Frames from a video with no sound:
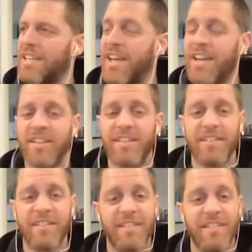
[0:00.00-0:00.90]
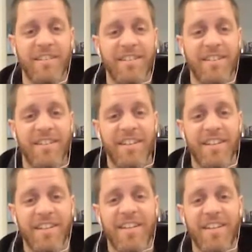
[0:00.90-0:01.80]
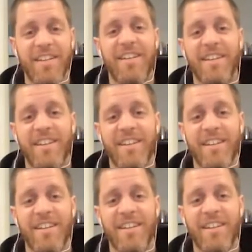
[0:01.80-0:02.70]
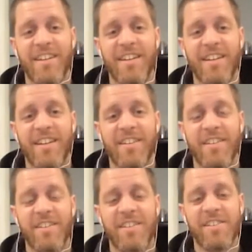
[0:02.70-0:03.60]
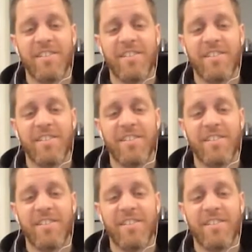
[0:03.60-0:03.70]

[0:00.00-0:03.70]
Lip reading: The person shown says nothing.